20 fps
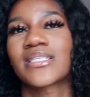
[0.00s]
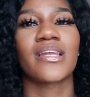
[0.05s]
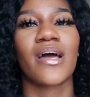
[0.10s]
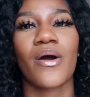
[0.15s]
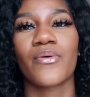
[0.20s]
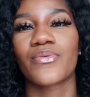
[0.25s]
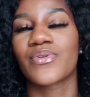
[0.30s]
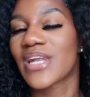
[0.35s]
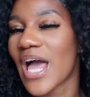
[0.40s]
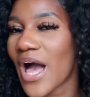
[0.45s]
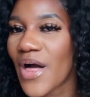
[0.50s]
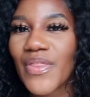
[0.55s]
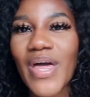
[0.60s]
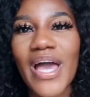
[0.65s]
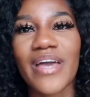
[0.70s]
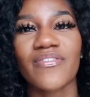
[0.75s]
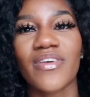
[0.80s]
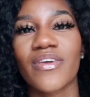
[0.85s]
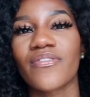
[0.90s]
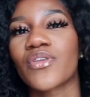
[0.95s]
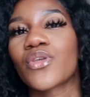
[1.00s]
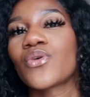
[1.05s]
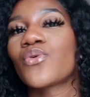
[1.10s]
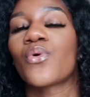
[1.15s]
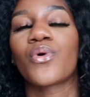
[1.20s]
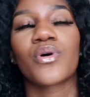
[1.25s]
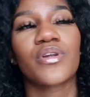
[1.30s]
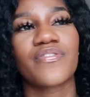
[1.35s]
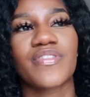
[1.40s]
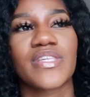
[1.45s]
Now that I've given you
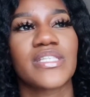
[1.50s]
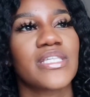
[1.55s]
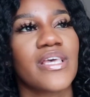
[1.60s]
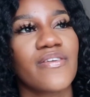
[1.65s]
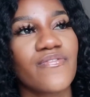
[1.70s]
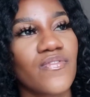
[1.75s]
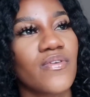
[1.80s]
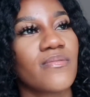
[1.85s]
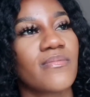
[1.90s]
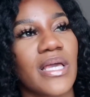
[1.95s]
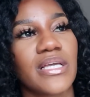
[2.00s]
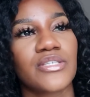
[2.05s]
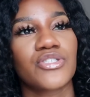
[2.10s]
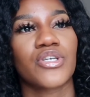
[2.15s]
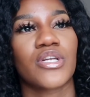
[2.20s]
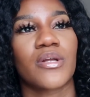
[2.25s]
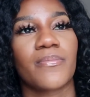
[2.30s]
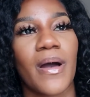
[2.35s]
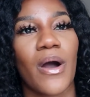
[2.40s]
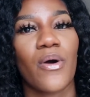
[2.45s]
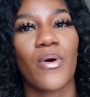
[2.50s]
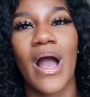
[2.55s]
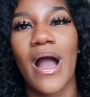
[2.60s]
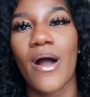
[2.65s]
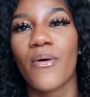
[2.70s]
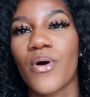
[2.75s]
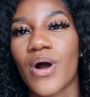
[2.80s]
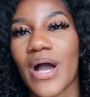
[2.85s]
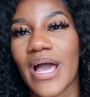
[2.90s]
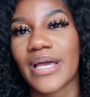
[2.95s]
all of this information about
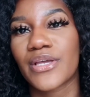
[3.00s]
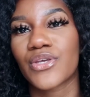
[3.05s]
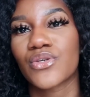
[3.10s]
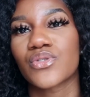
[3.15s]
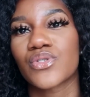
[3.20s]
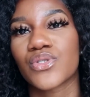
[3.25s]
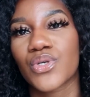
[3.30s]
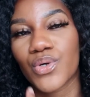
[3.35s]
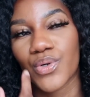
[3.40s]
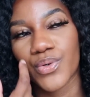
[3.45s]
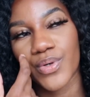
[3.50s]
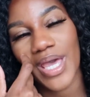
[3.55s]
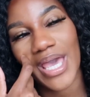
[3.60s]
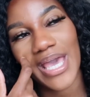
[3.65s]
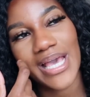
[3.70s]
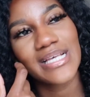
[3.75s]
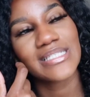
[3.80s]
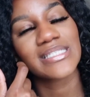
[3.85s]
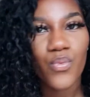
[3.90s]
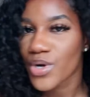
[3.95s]
how our hair cuticle is,